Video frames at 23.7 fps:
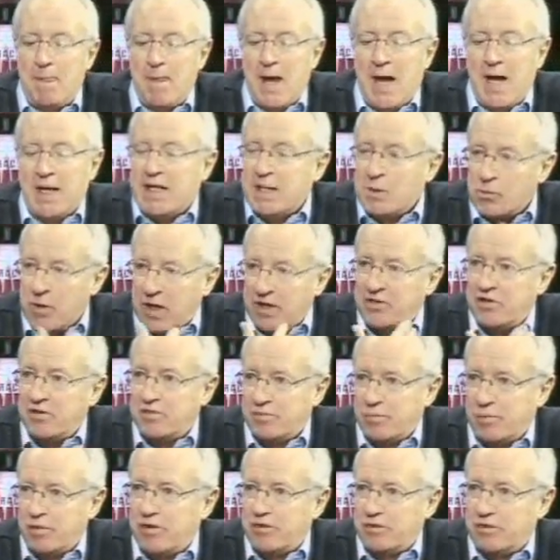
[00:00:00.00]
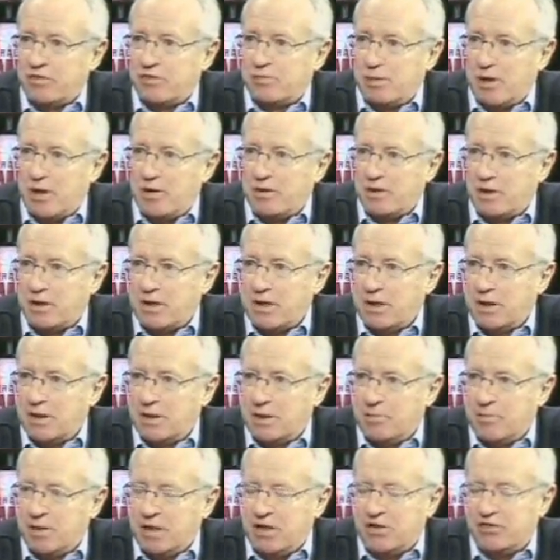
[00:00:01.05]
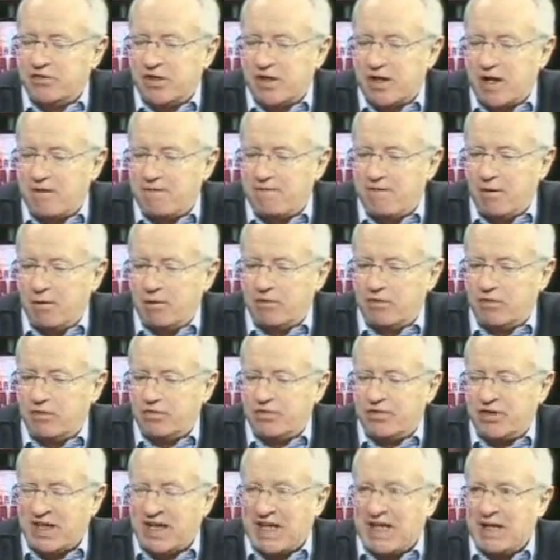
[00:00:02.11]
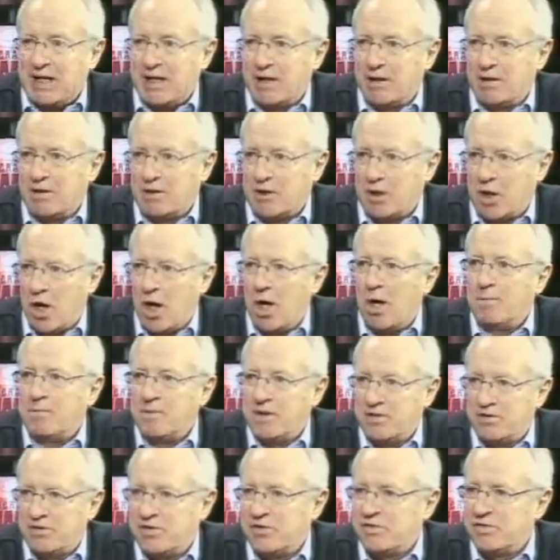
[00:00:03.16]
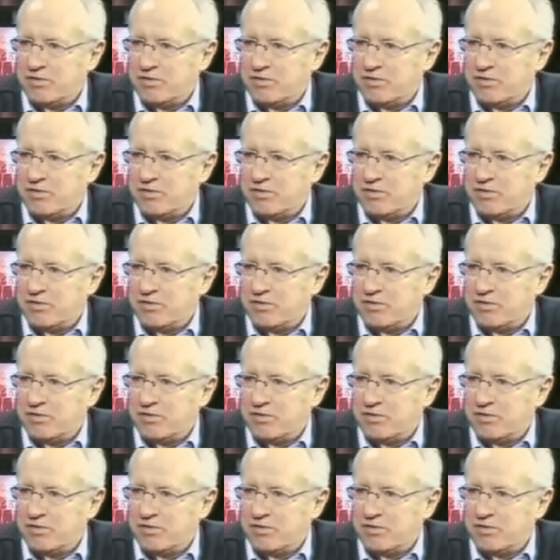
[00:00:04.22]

And he waited for it to explode and kill him. And he said, I felt sakina, a calmness.